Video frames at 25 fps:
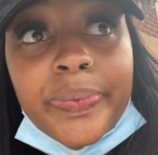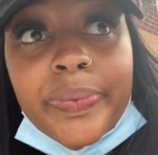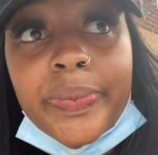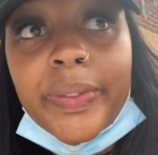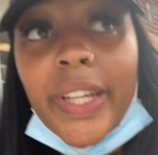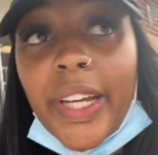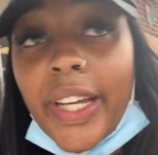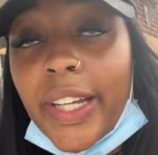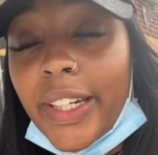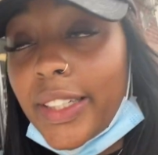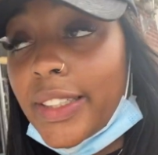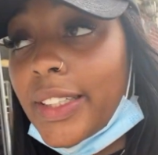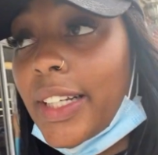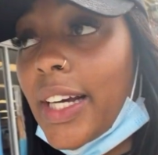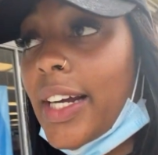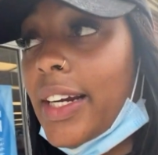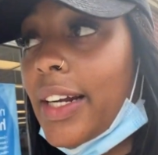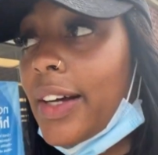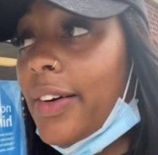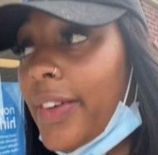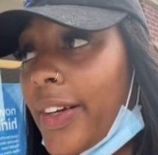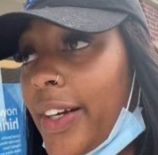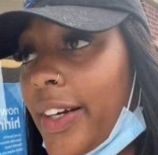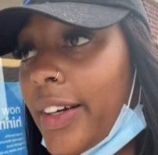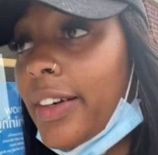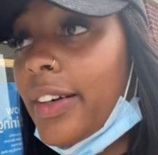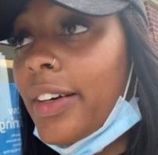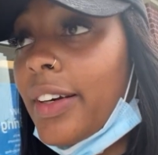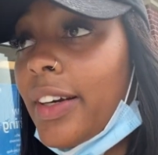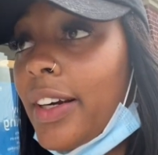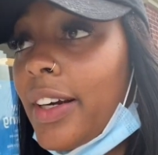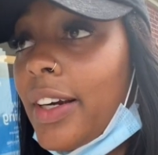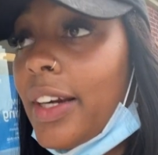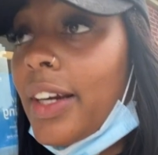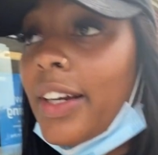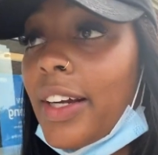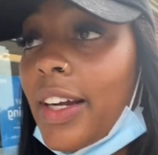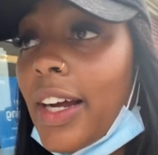And it's hot out here.
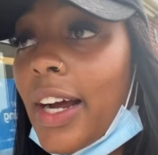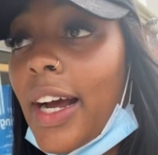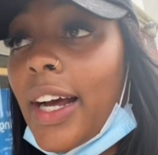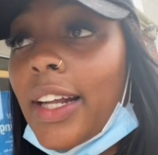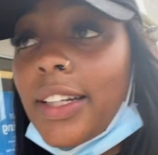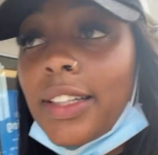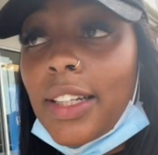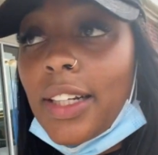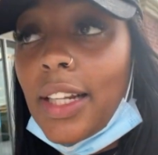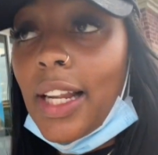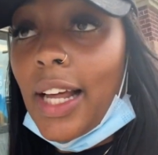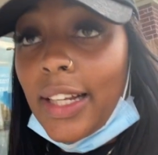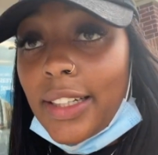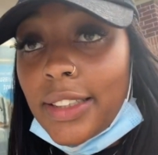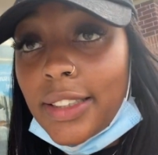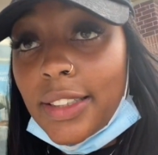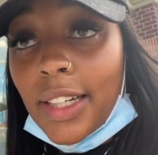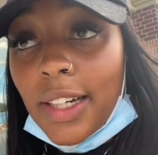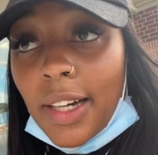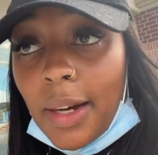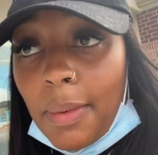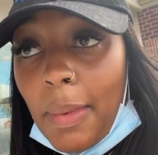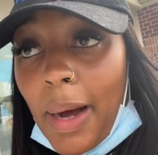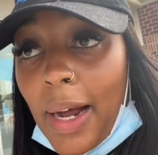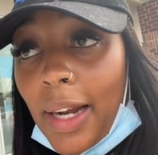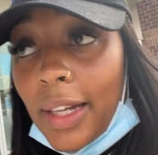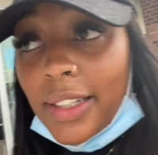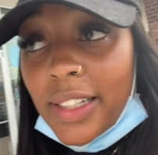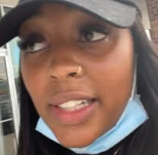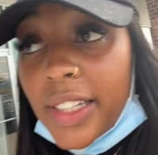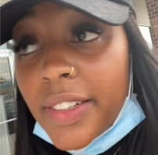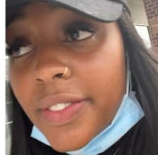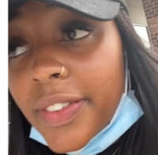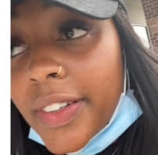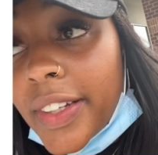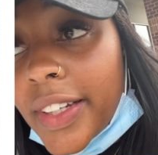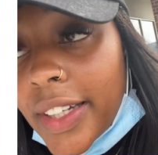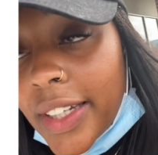I had to like tuck my
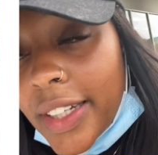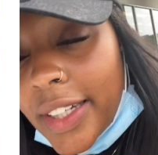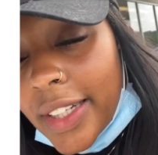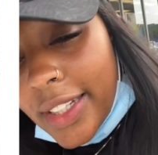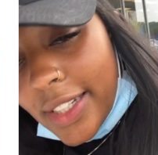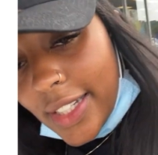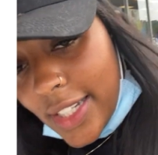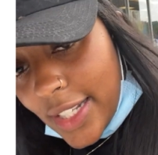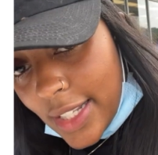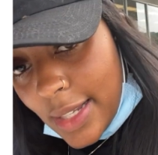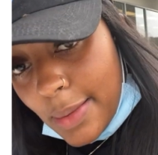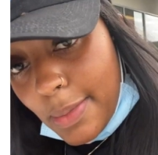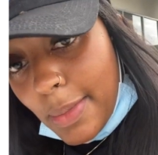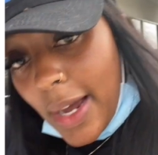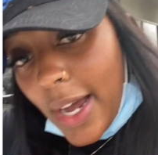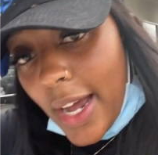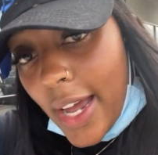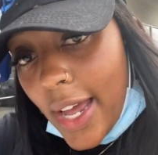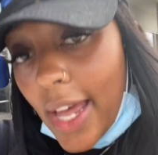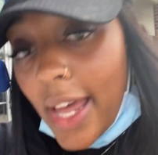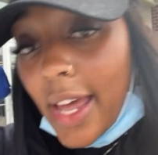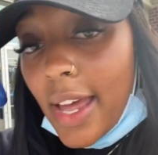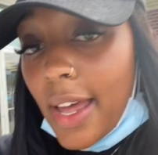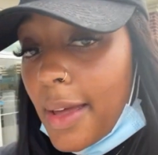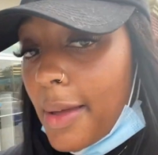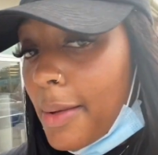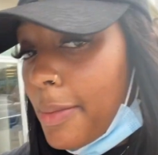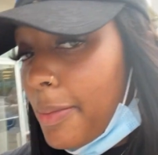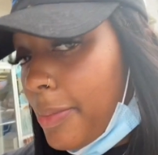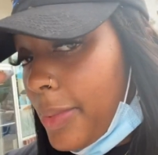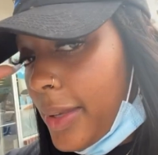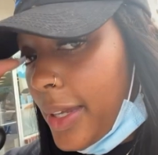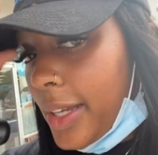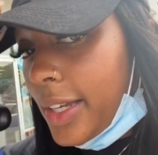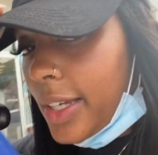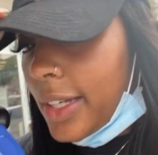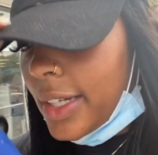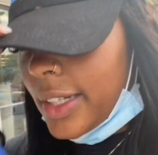leave-in into my hat
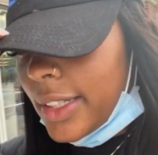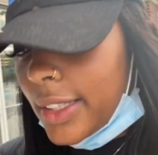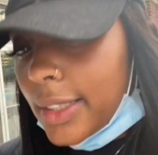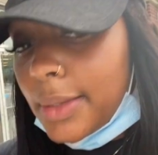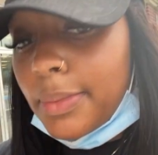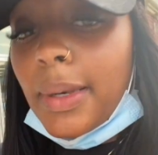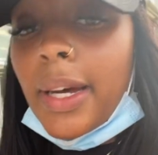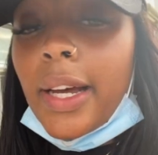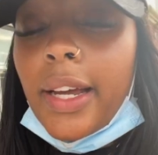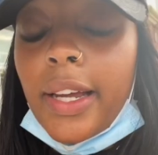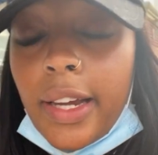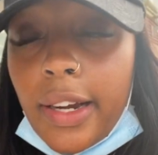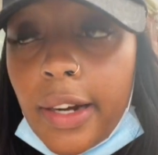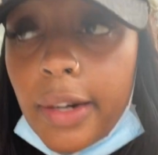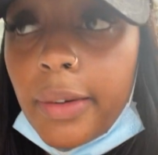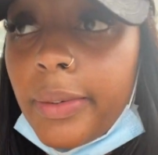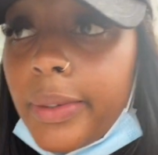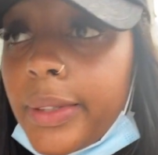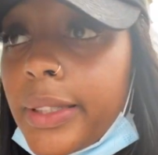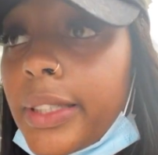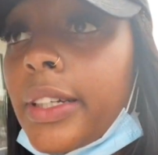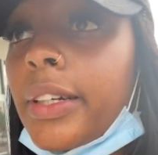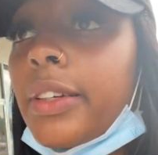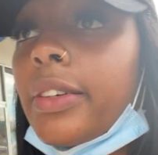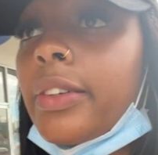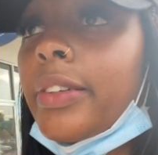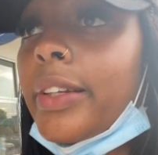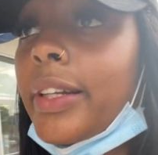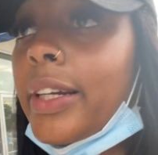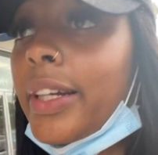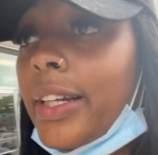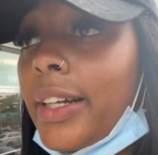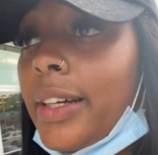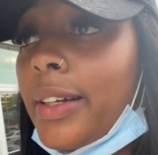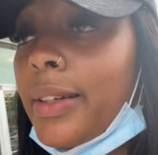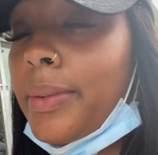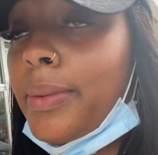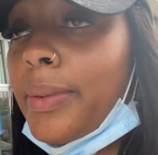because my hair was curling
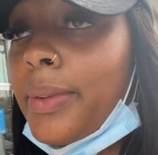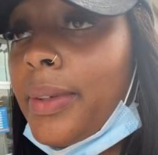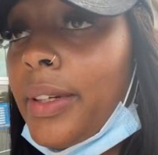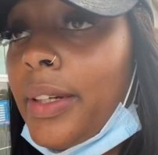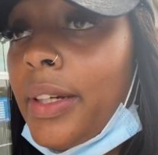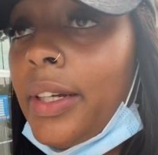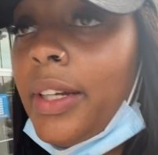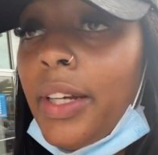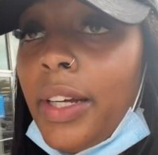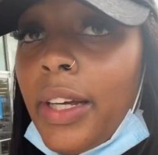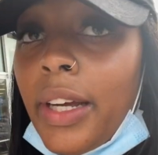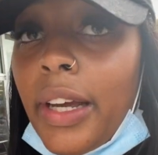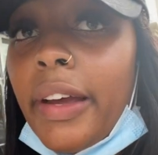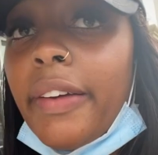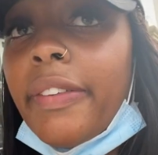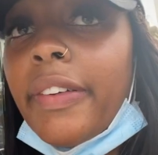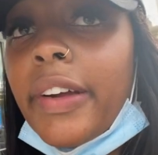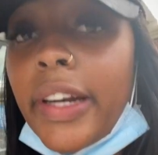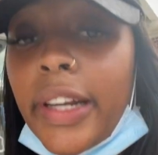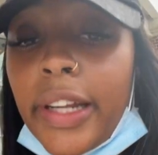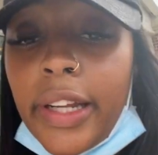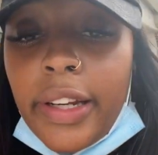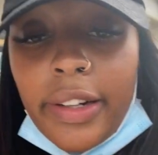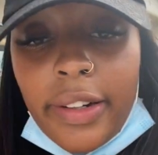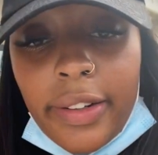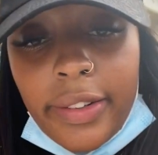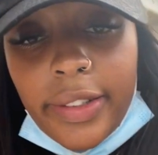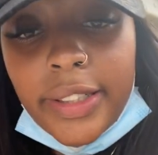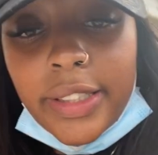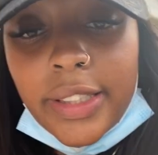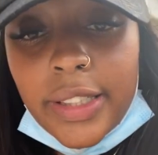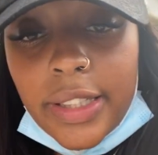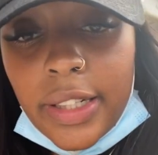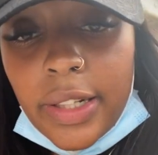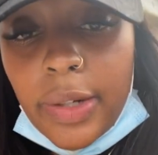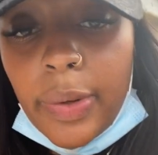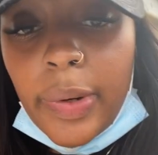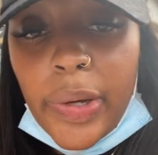up. If y'all didn't know, this
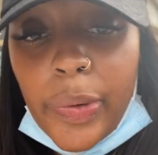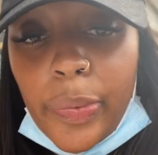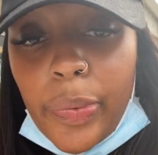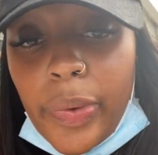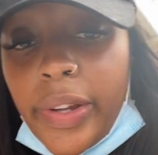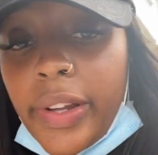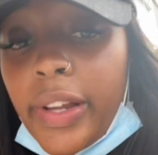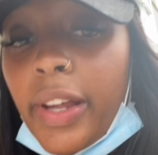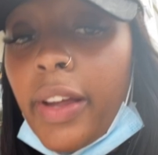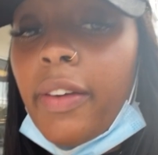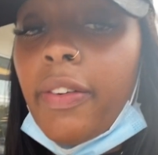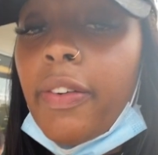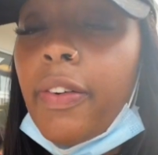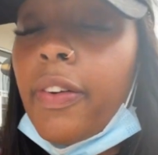was quick weedy.